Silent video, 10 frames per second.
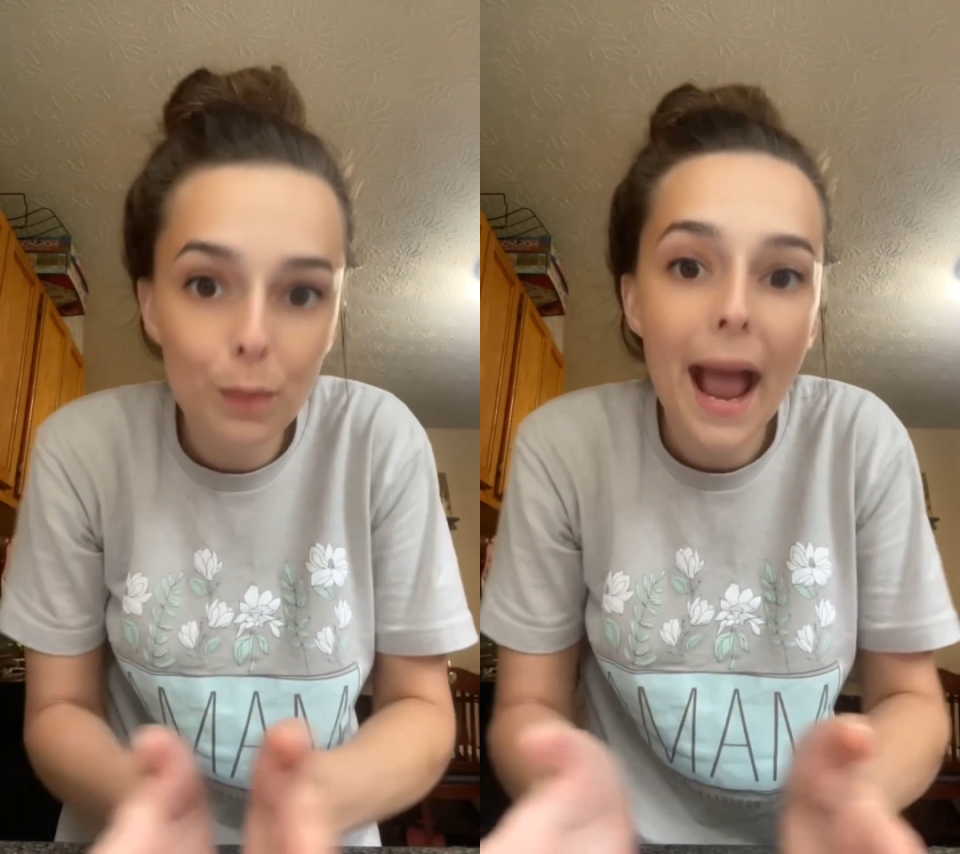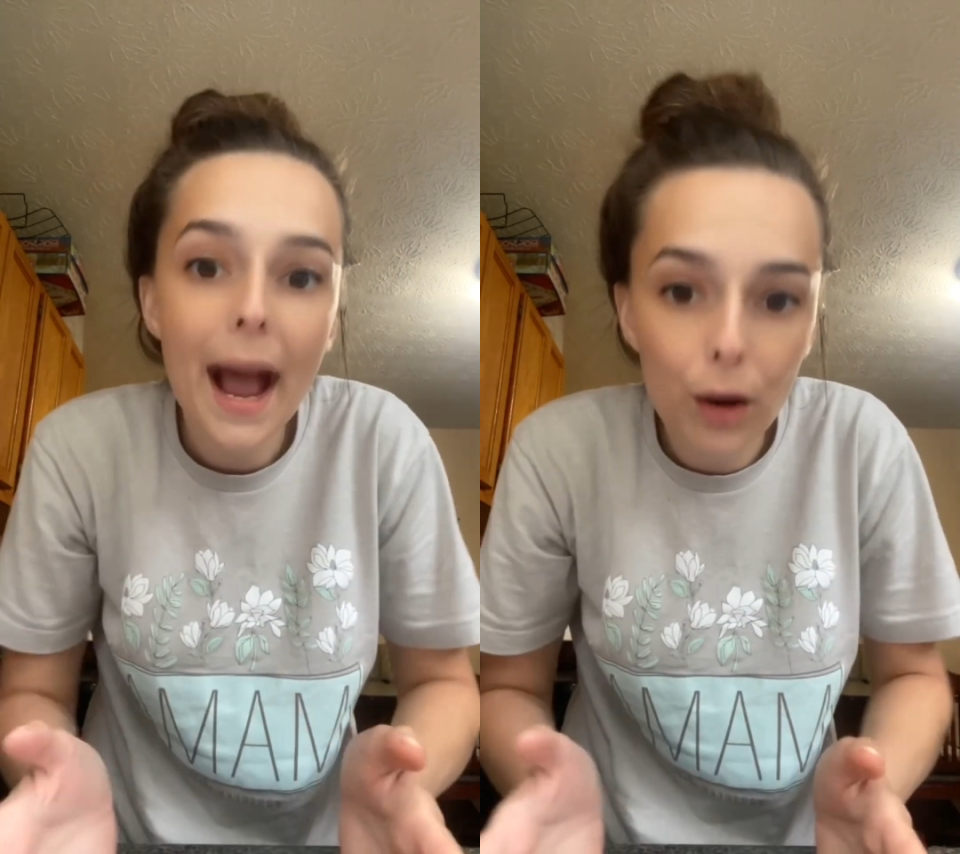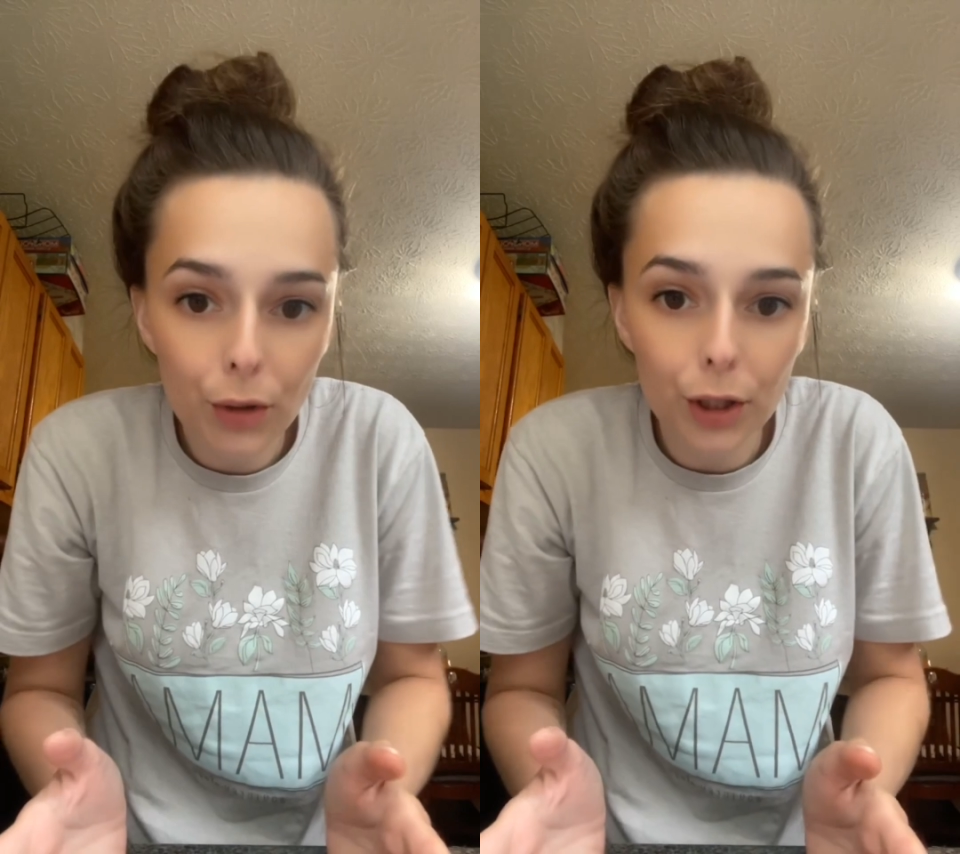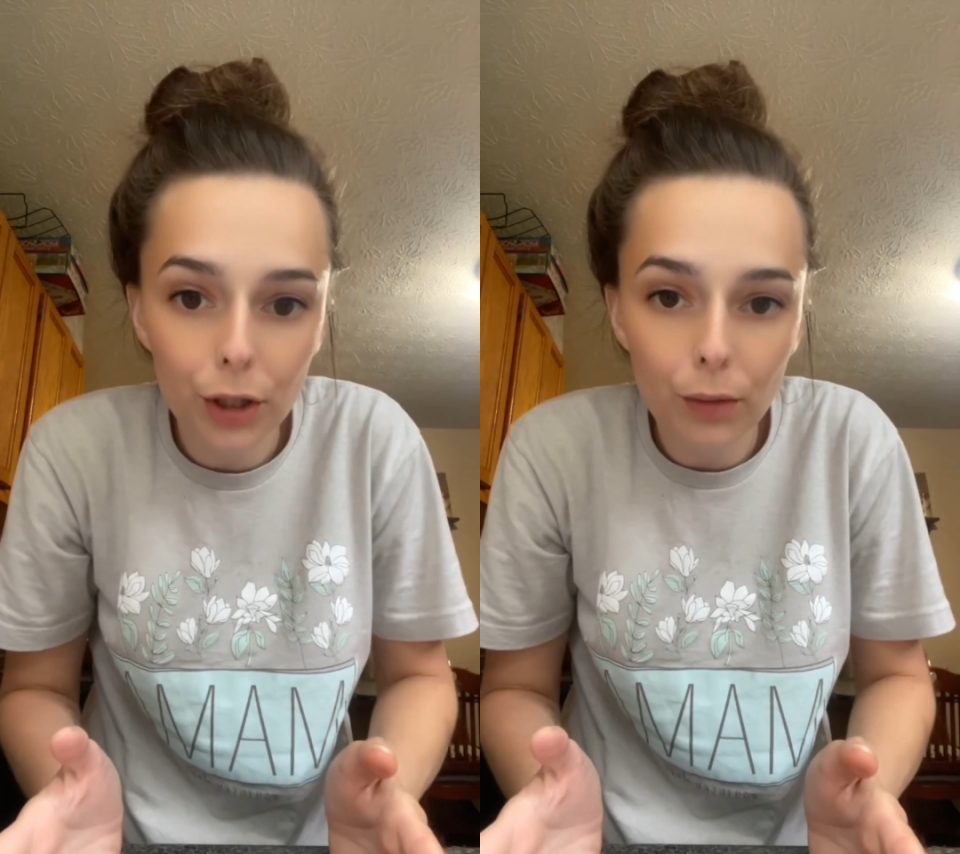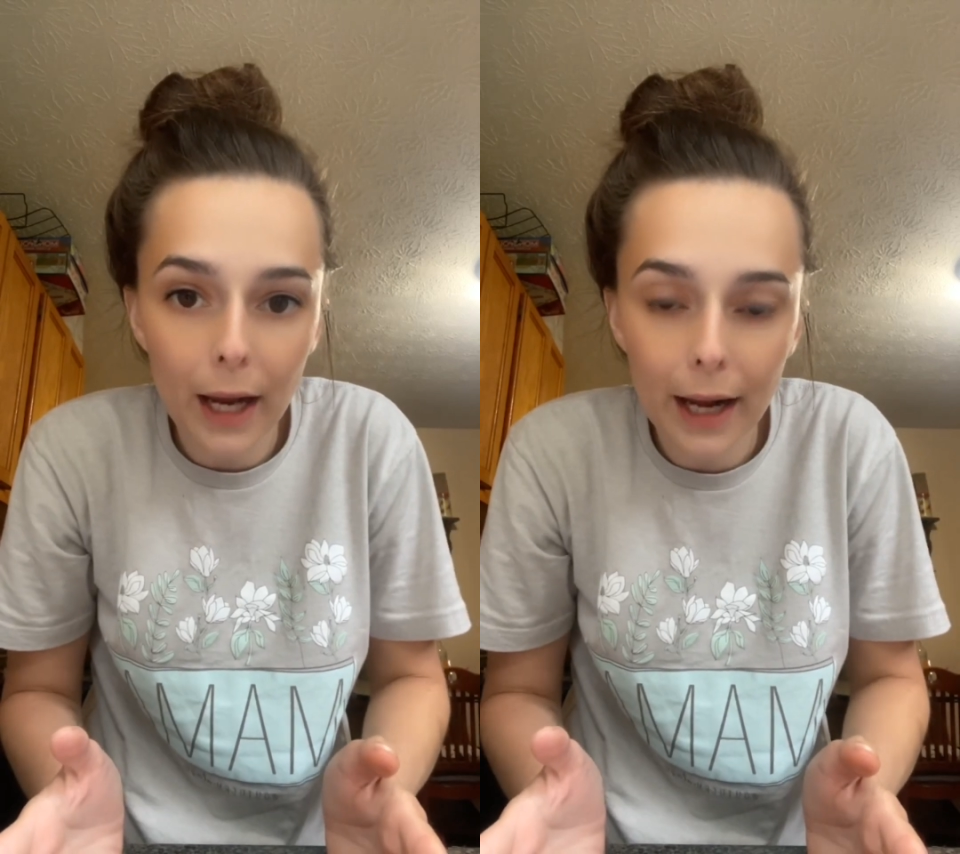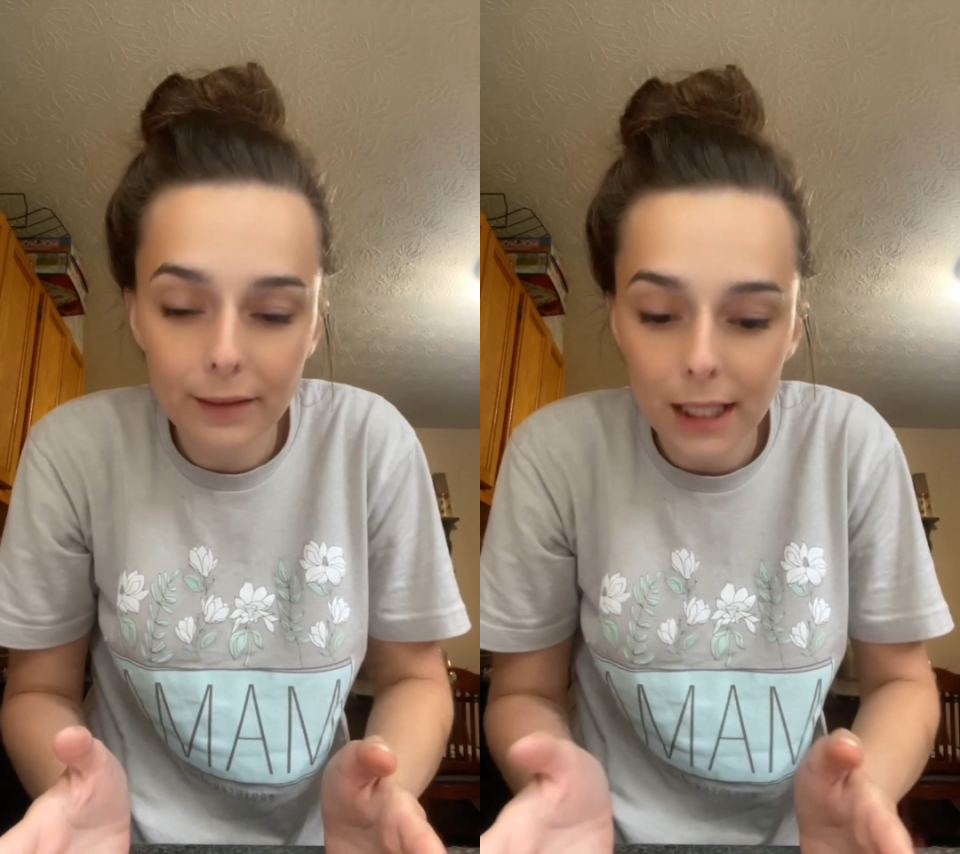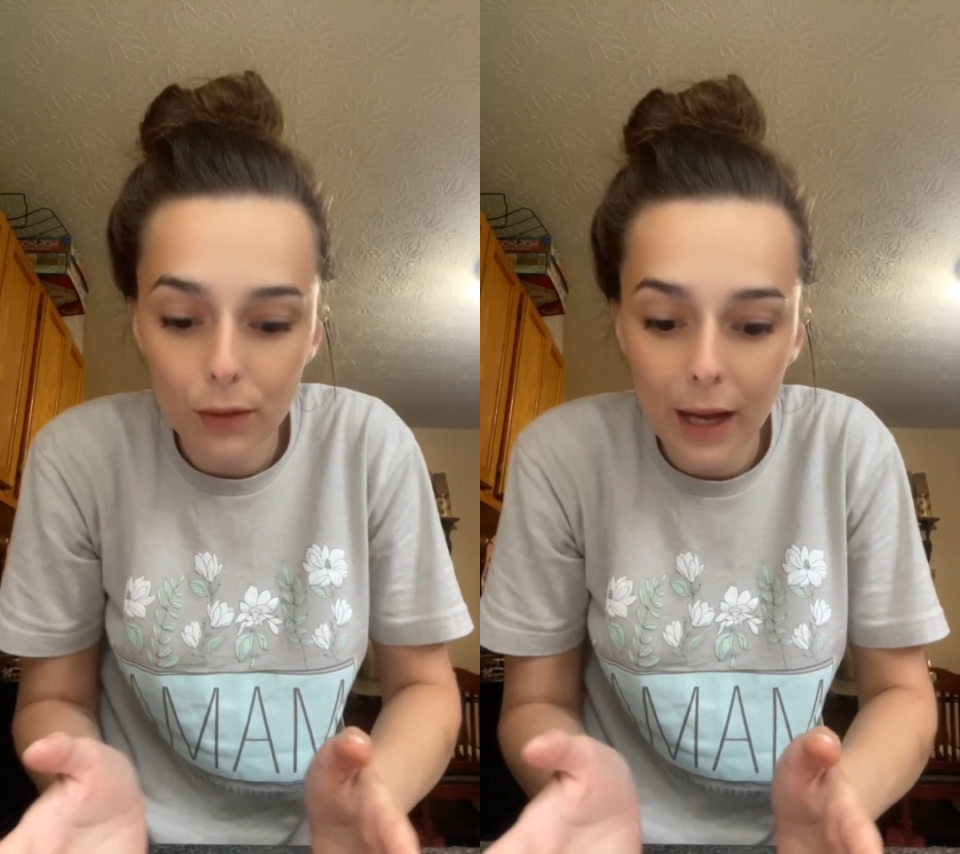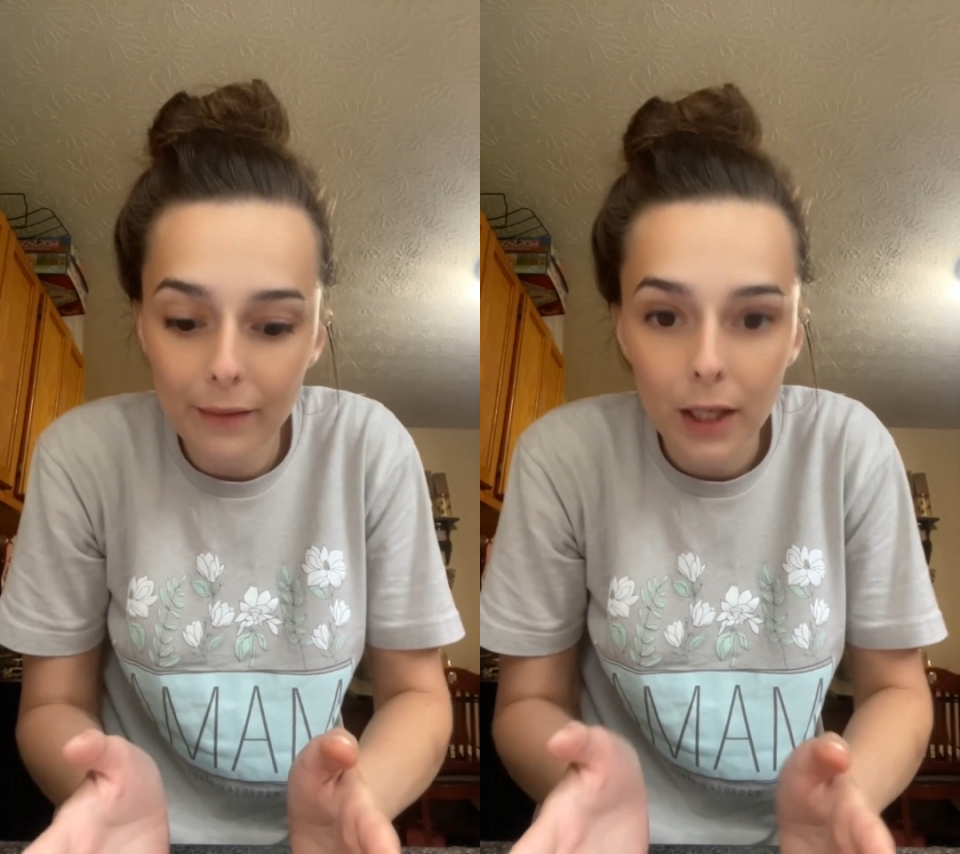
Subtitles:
powder you have, say you have